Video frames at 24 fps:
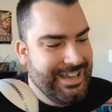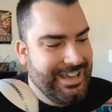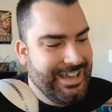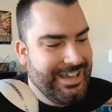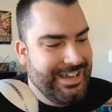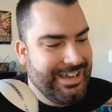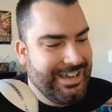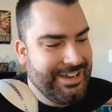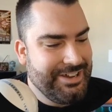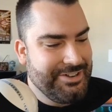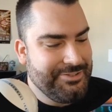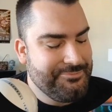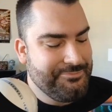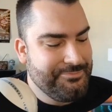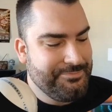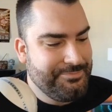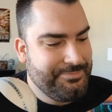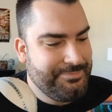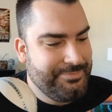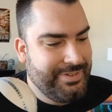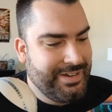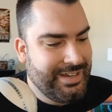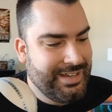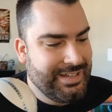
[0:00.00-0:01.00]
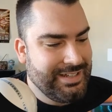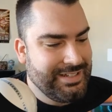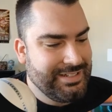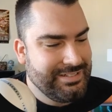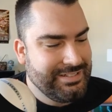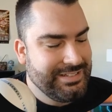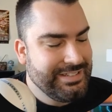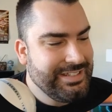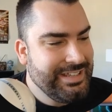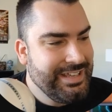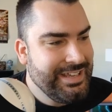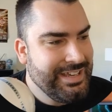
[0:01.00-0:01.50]
But
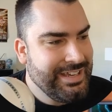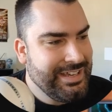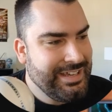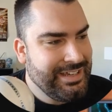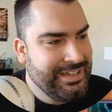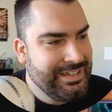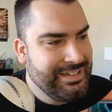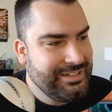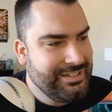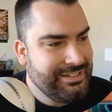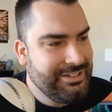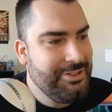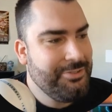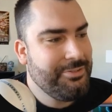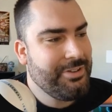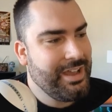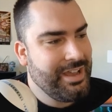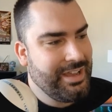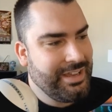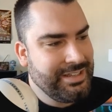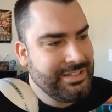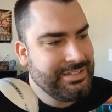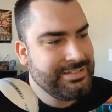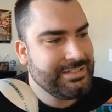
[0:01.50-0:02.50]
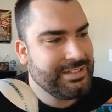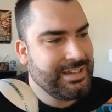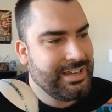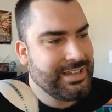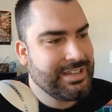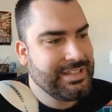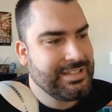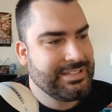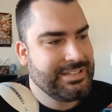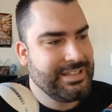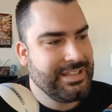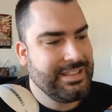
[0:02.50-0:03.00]
yeah, okay, I
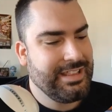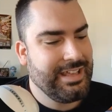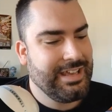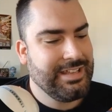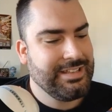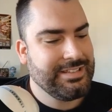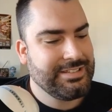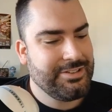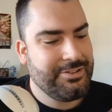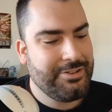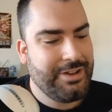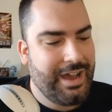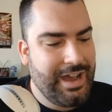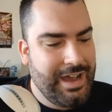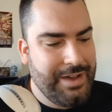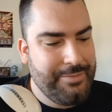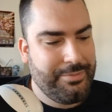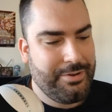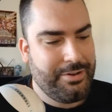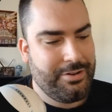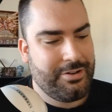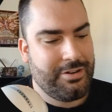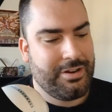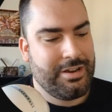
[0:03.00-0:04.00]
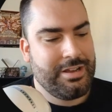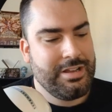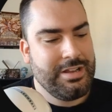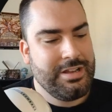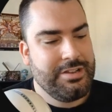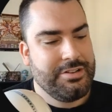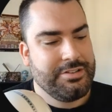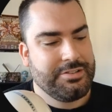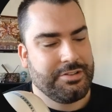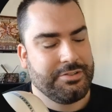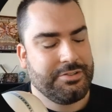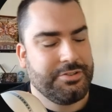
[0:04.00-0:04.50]
could see that. So Harp Horror,
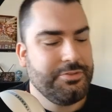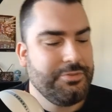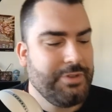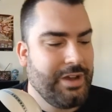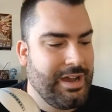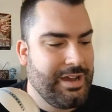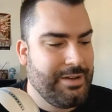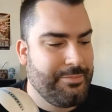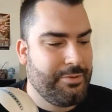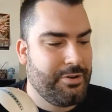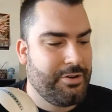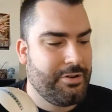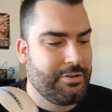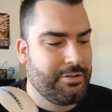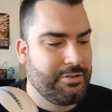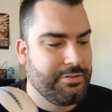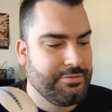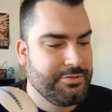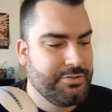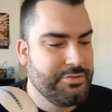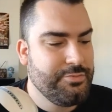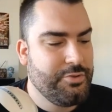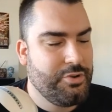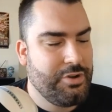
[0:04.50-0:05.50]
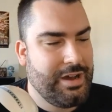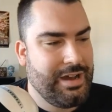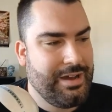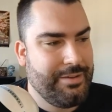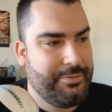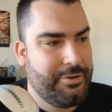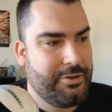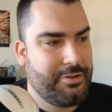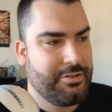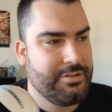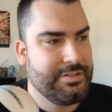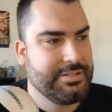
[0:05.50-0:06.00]
so 2 more Harp
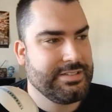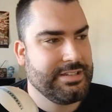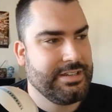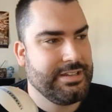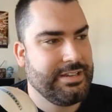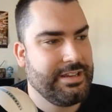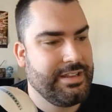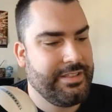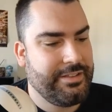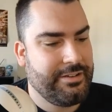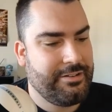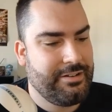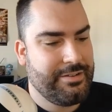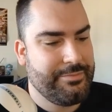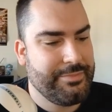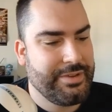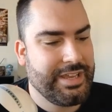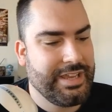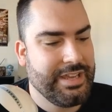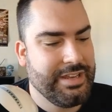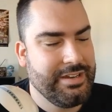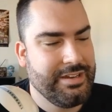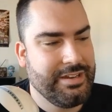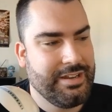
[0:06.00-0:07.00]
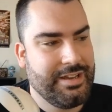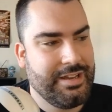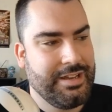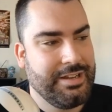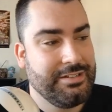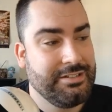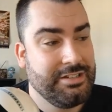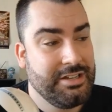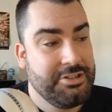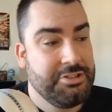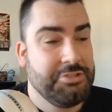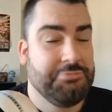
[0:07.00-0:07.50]
Horrors and another Armageddon Knight.
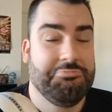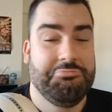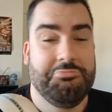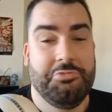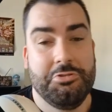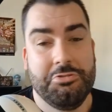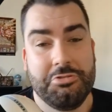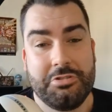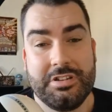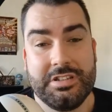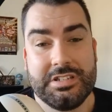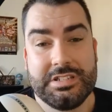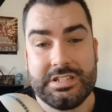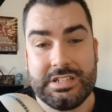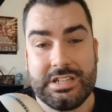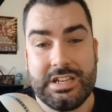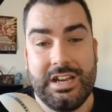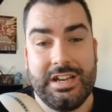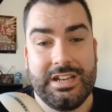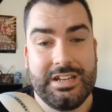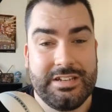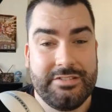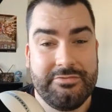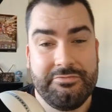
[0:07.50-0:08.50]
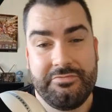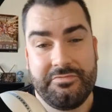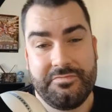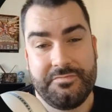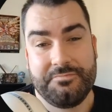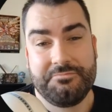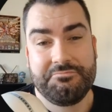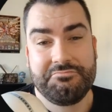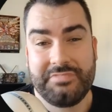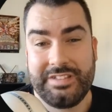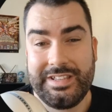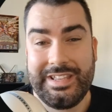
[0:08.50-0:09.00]
Orchest kind of
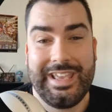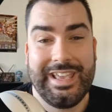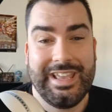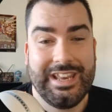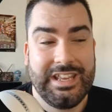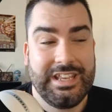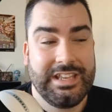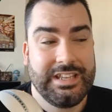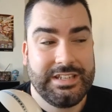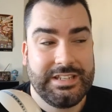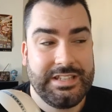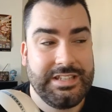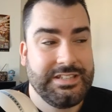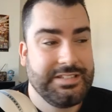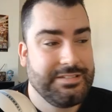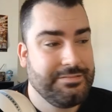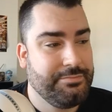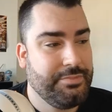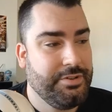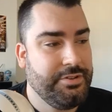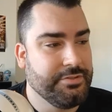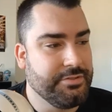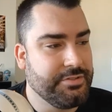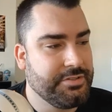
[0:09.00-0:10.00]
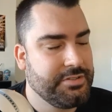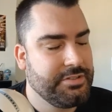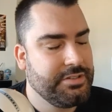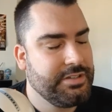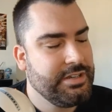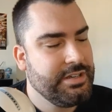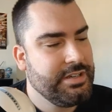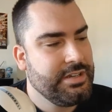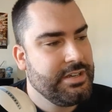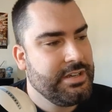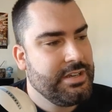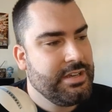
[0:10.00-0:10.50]
getting a decent boost.
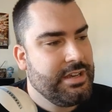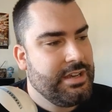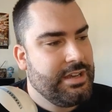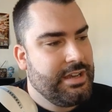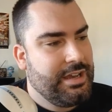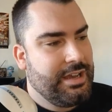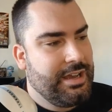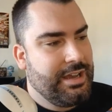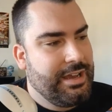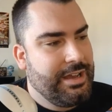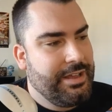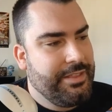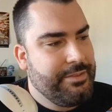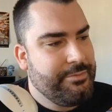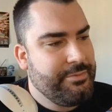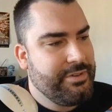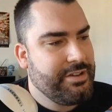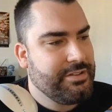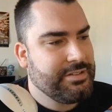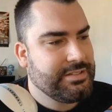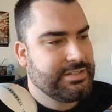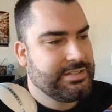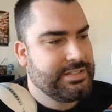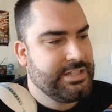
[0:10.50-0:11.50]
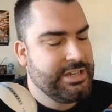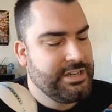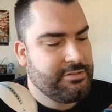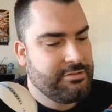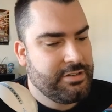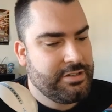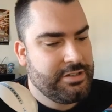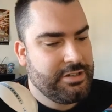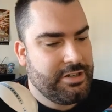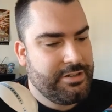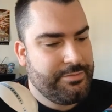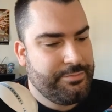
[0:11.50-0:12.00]
Then we got
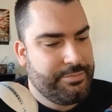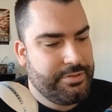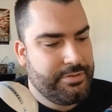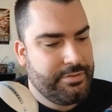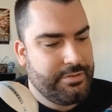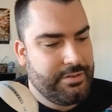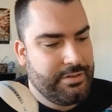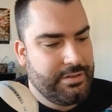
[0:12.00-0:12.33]
Terratop.